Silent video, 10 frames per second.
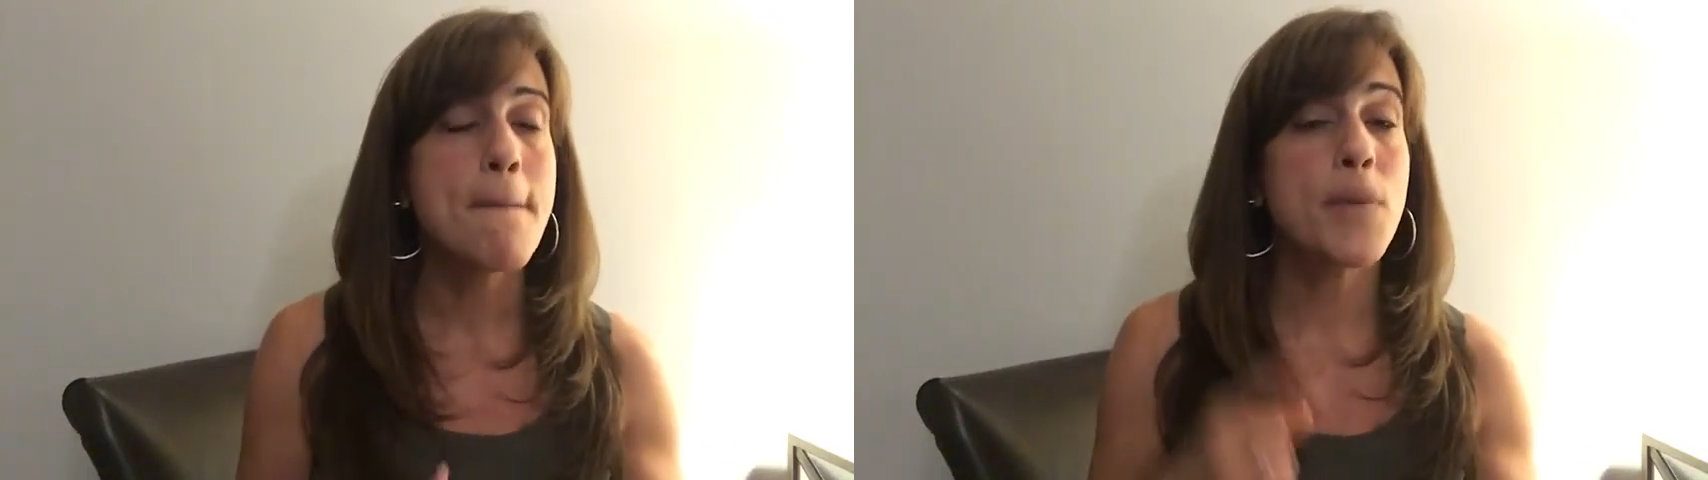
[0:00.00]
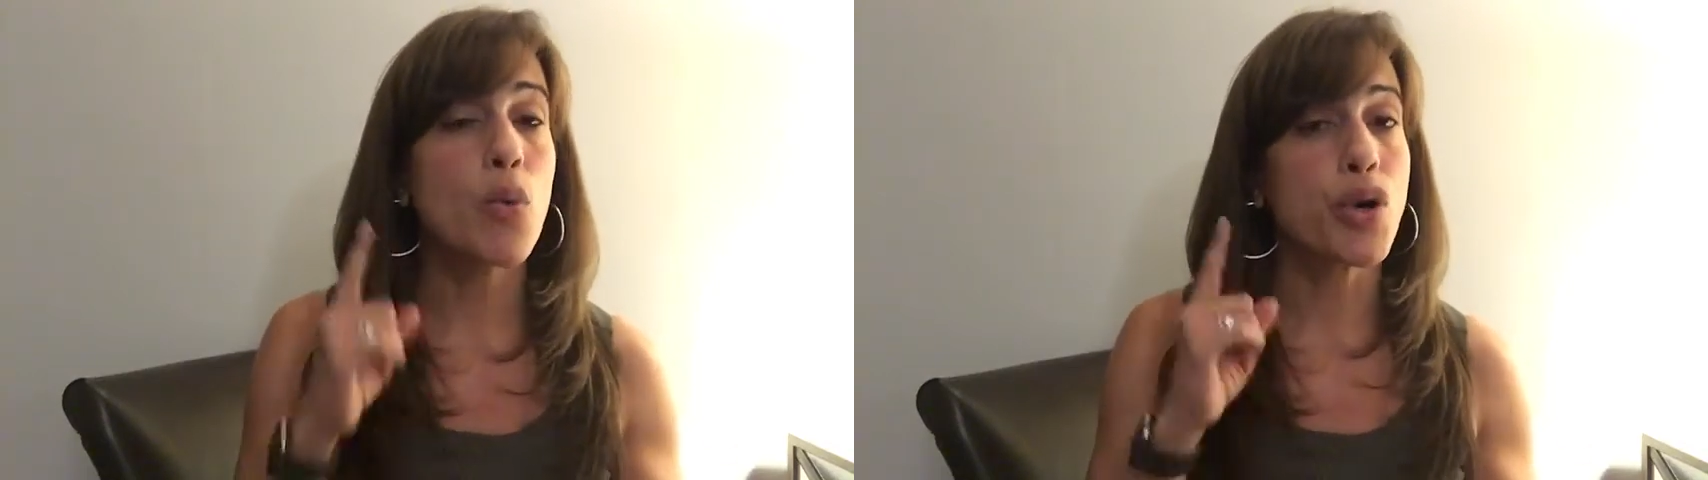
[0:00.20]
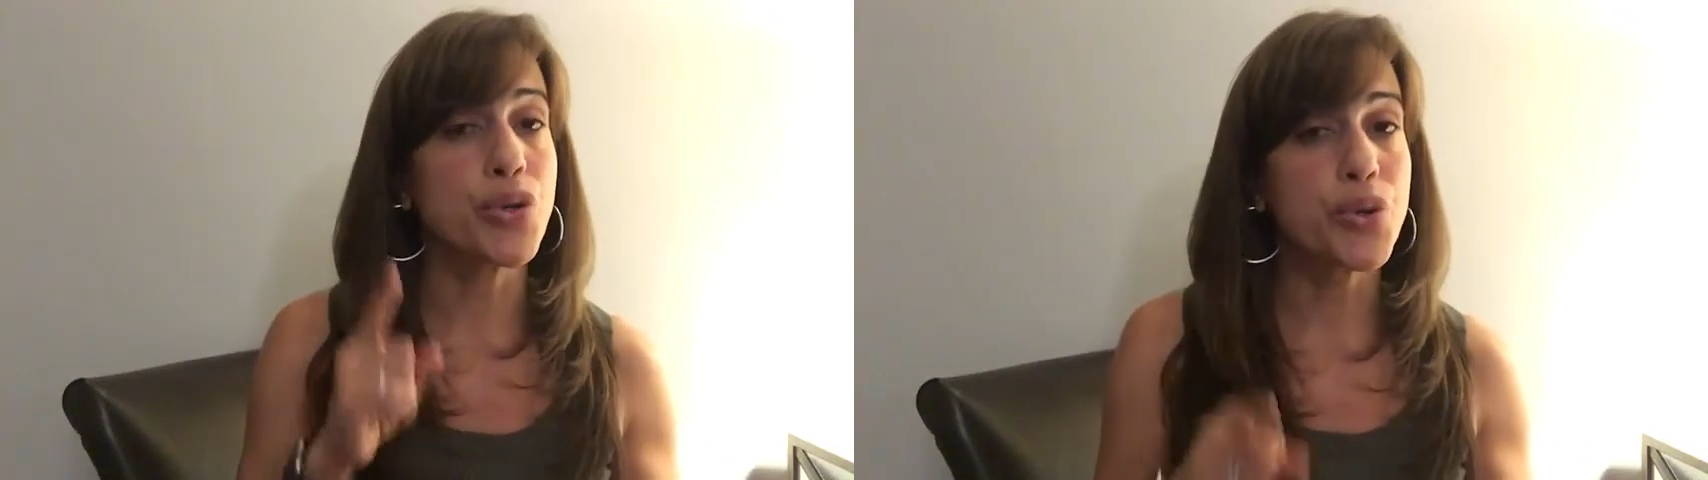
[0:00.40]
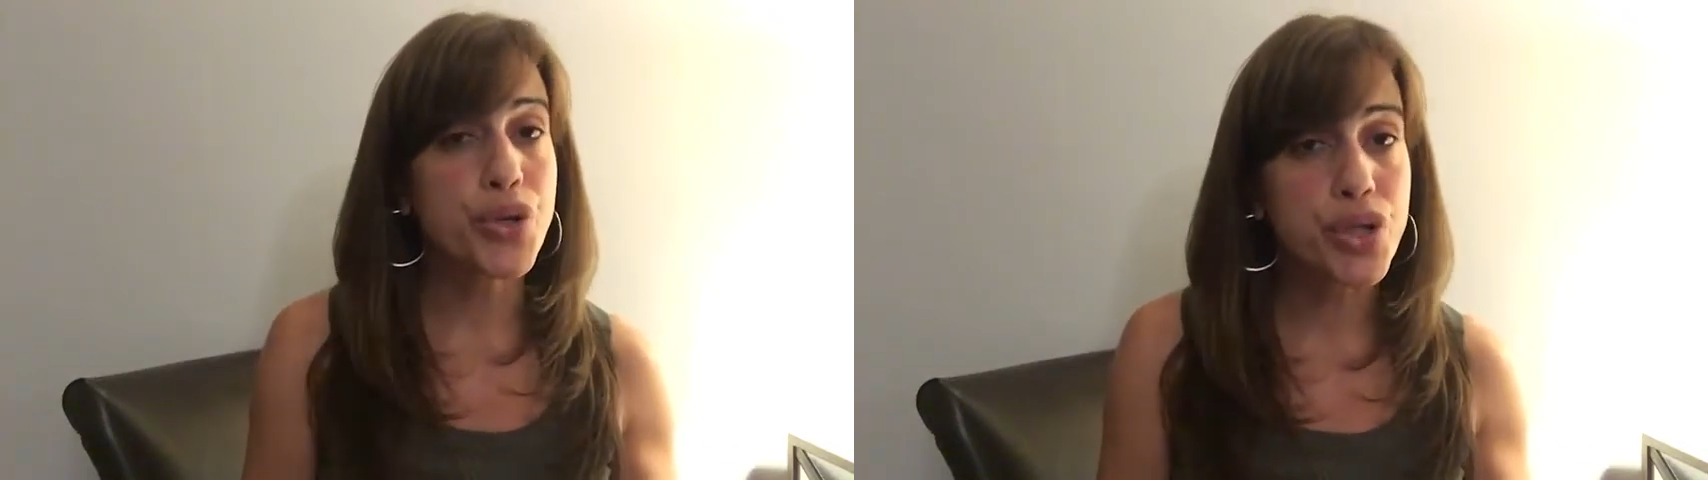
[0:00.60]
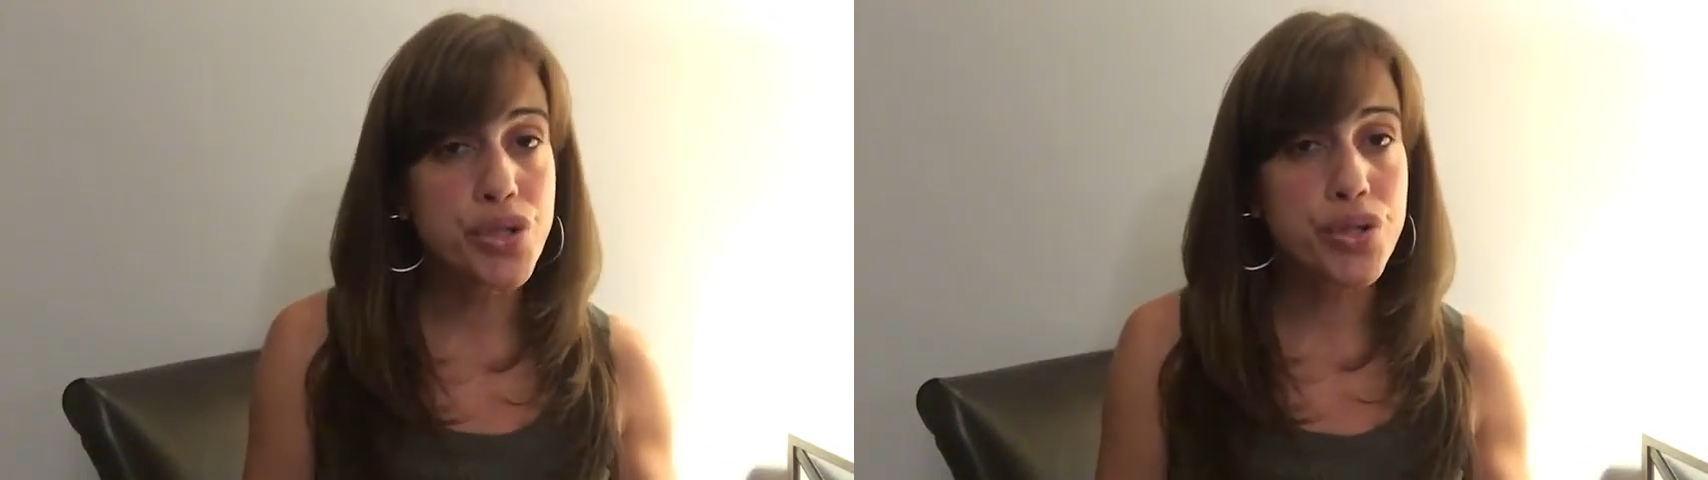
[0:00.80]
But what you
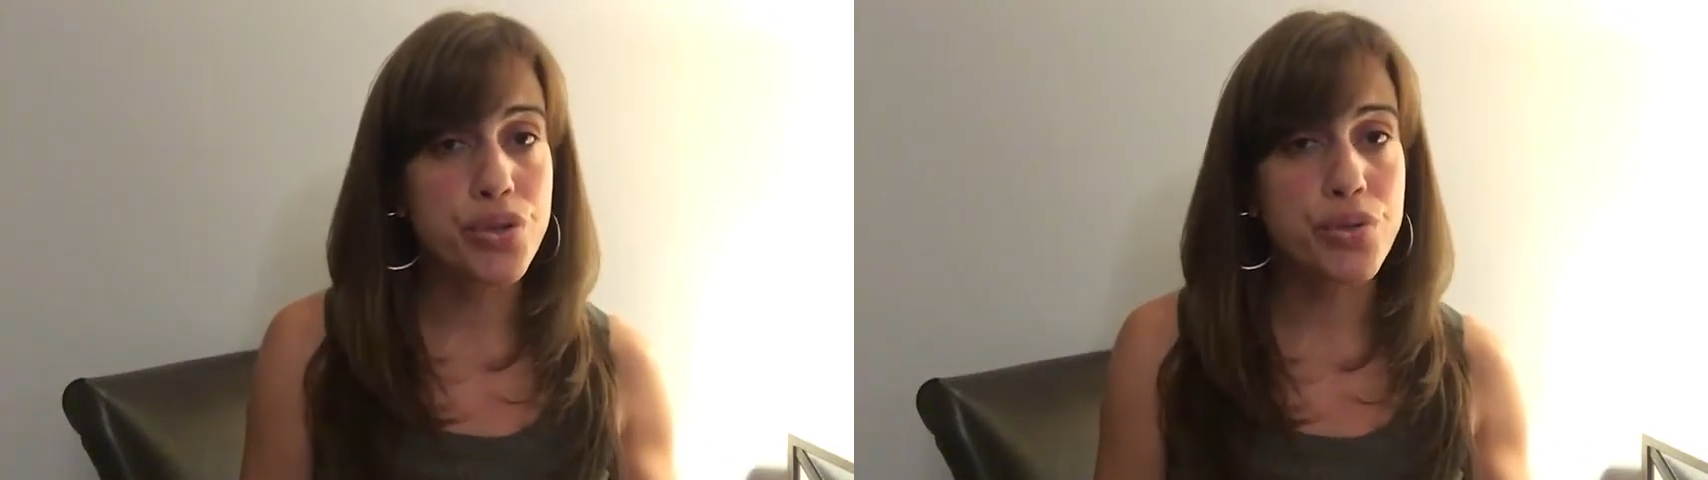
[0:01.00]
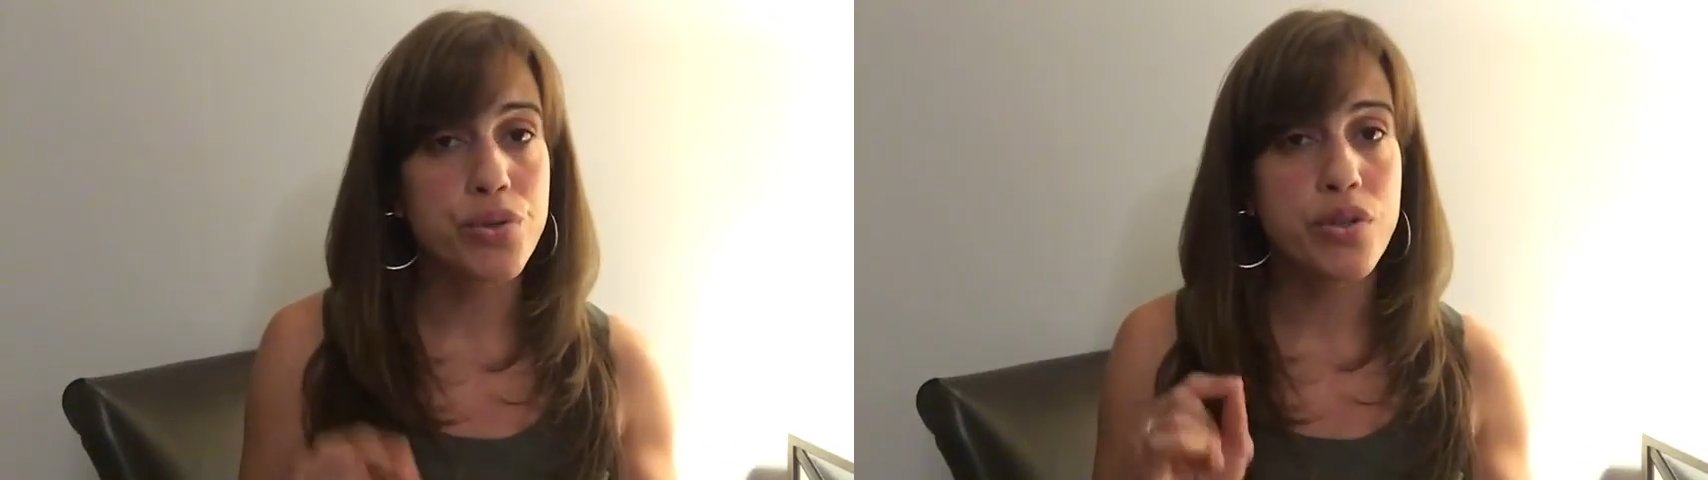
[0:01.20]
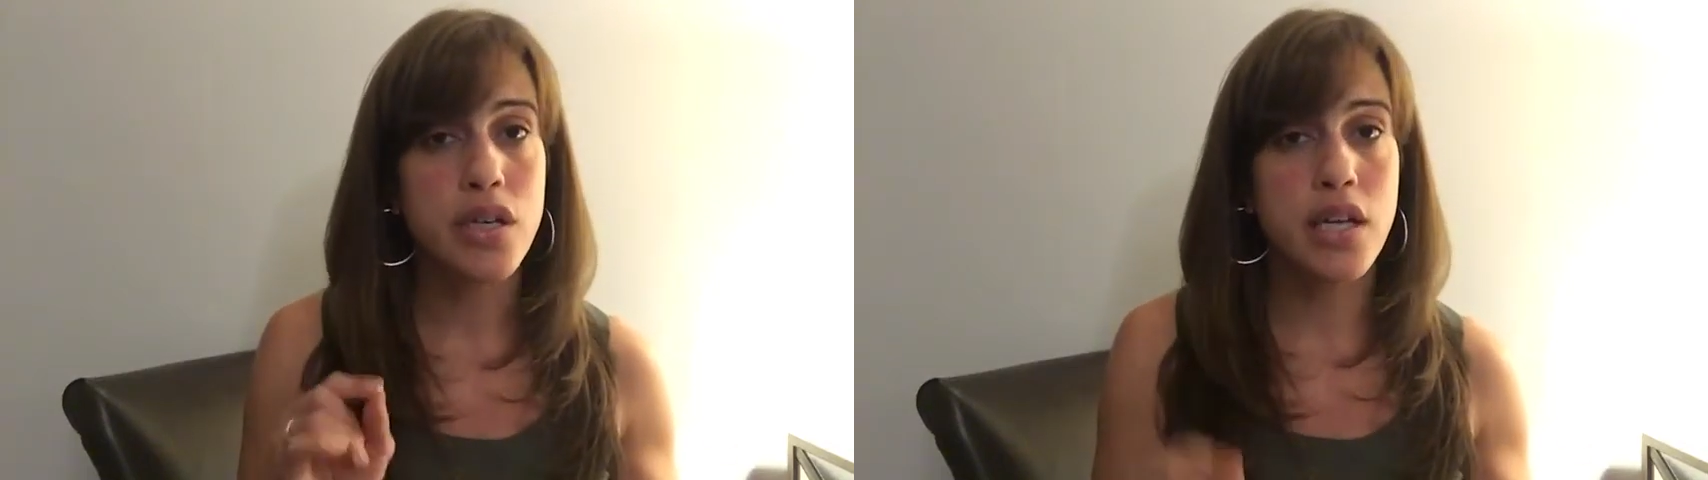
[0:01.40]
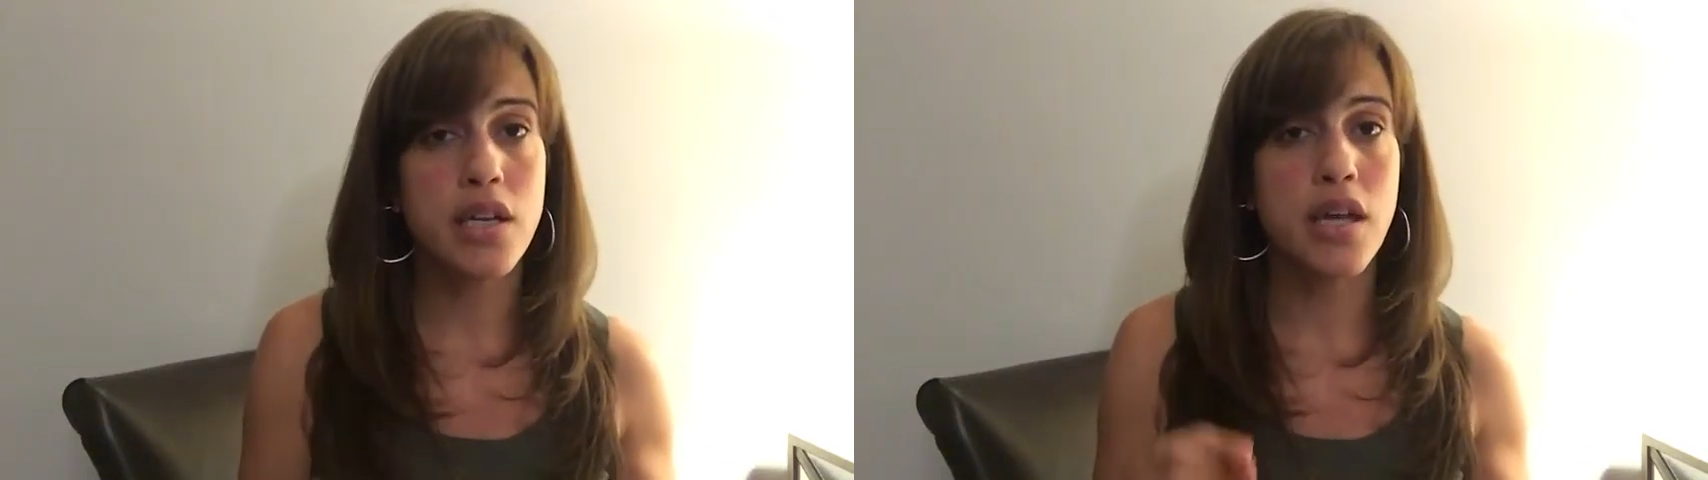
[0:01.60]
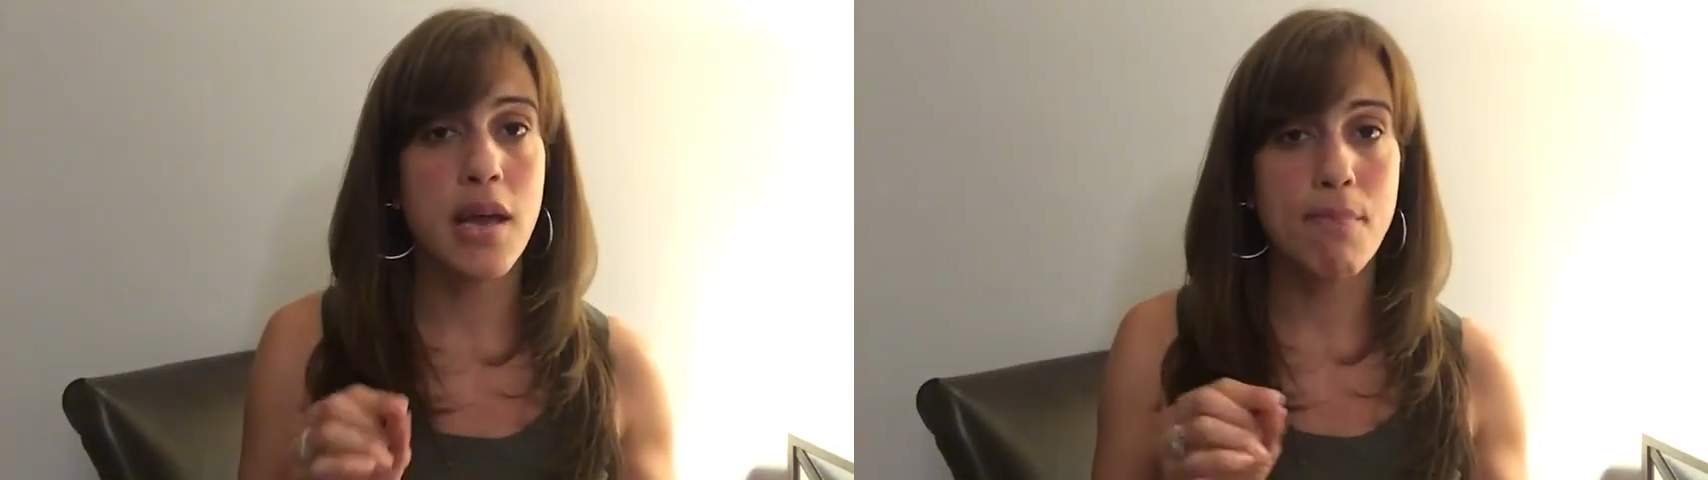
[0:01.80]
could do
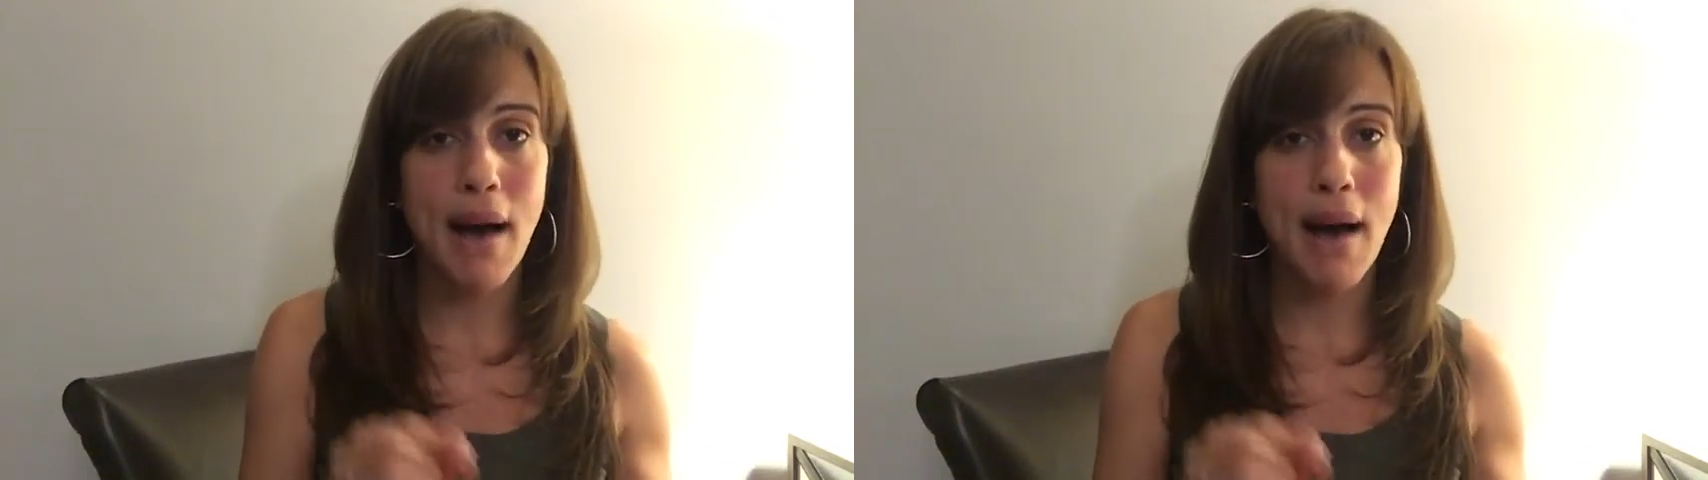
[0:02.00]
in a